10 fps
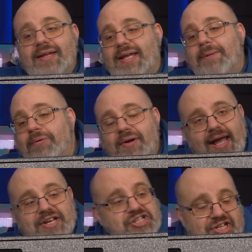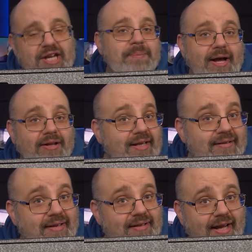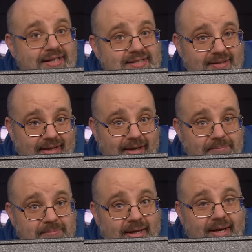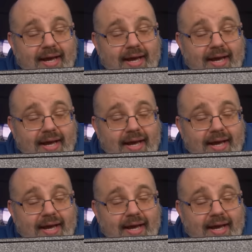they put cheap LED lights in them,